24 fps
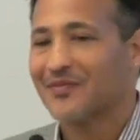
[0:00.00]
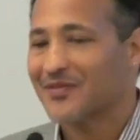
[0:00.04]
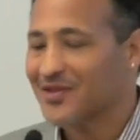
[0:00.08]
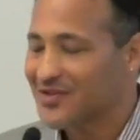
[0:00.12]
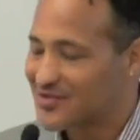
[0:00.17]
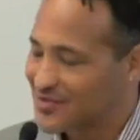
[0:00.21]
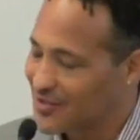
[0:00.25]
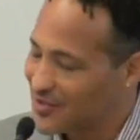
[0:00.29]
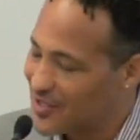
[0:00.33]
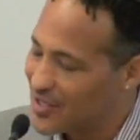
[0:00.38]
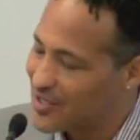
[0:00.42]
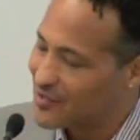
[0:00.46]

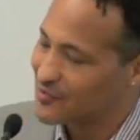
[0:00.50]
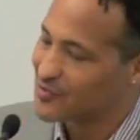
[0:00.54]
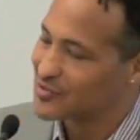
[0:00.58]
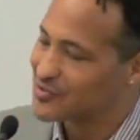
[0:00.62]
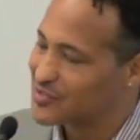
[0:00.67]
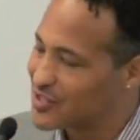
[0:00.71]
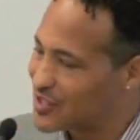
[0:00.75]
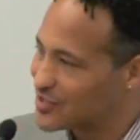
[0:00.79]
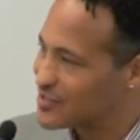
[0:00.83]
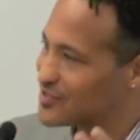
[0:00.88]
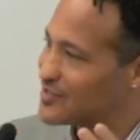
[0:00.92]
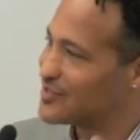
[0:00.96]
So there was
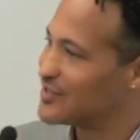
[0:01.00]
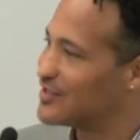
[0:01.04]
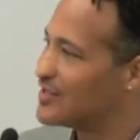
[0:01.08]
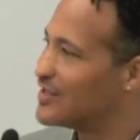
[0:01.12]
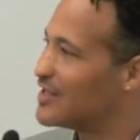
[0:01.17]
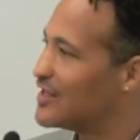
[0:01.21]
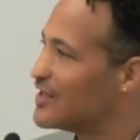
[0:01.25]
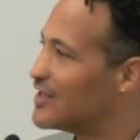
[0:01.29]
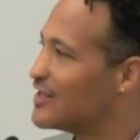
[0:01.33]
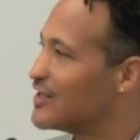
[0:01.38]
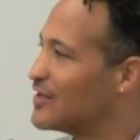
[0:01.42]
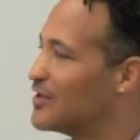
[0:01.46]
just,
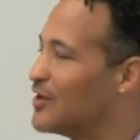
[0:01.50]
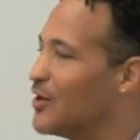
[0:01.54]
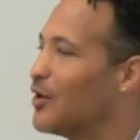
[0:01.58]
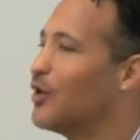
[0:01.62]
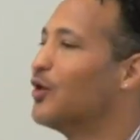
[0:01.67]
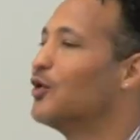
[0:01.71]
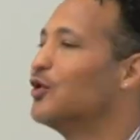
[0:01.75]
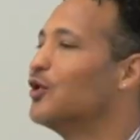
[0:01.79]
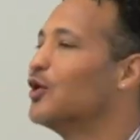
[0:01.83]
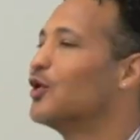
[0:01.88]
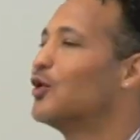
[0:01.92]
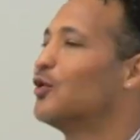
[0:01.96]
you know,
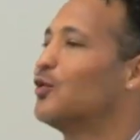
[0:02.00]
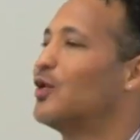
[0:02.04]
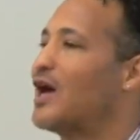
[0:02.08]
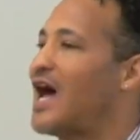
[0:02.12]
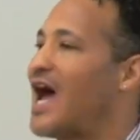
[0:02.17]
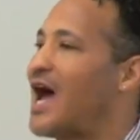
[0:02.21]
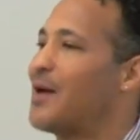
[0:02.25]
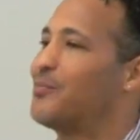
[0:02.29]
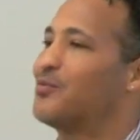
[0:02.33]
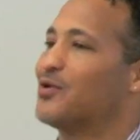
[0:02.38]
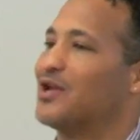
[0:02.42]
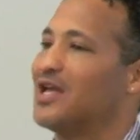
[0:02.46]
a little
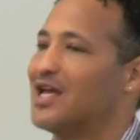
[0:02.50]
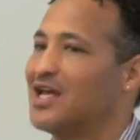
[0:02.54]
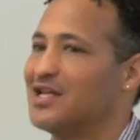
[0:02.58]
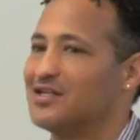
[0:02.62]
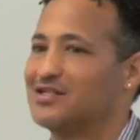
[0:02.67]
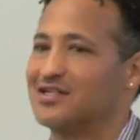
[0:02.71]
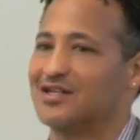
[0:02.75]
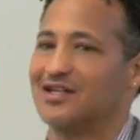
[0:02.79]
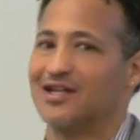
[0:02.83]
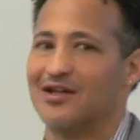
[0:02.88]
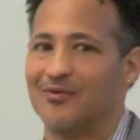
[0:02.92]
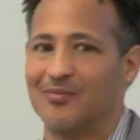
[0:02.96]

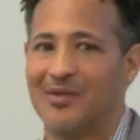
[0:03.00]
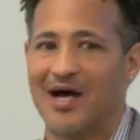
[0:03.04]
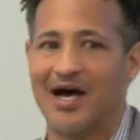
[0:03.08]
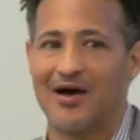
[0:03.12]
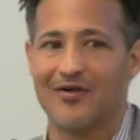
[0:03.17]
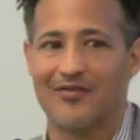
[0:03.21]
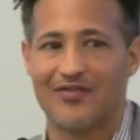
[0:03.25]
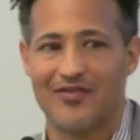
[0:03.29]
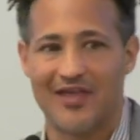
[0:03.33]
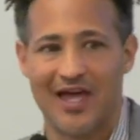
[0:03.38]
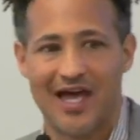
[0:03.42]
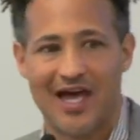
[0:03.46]
apprehension
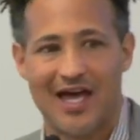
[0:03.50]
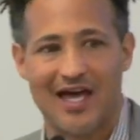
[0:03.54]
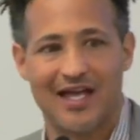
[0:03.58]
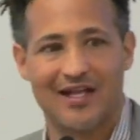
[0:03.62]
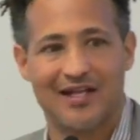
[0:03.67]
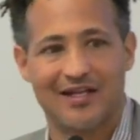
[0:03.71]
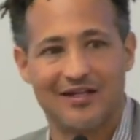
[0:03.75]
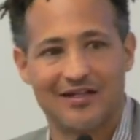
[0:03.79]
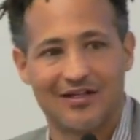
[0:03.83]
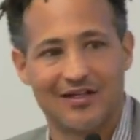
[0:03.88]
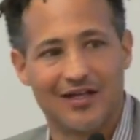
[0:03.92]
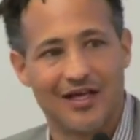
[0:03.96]
about that,
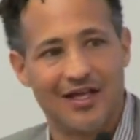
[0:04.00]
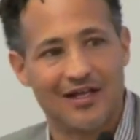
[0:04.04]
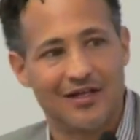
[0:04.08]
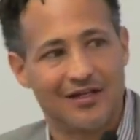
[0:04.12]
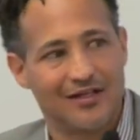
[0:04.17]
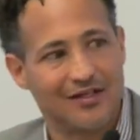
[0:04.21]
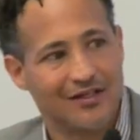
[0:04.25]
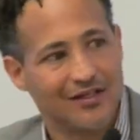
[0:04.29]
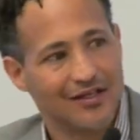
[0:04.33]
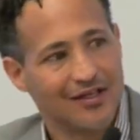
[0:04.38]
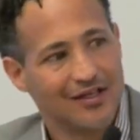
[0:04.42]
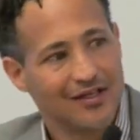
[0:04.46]
and,
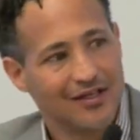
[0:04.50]
and